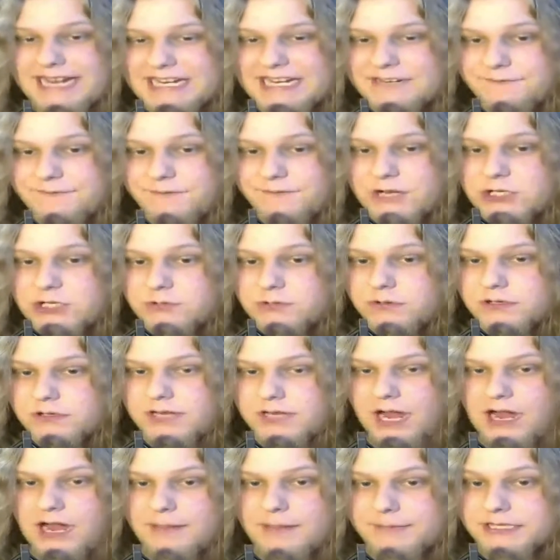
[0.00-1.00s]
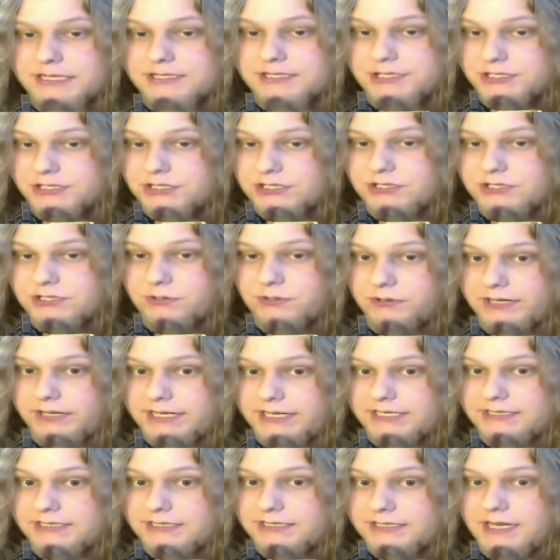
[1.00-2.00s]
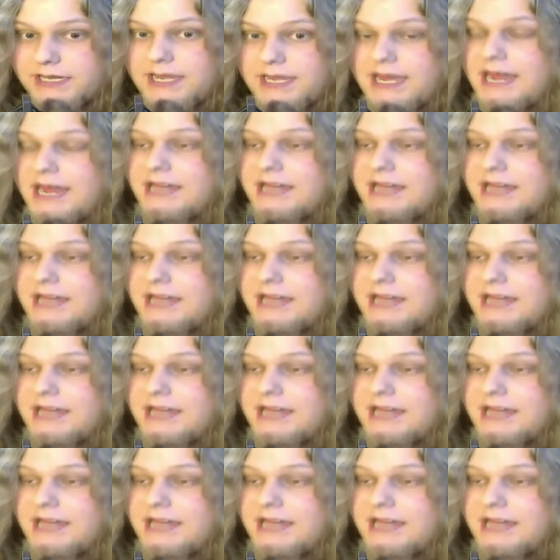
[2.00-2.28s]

individual comics and stories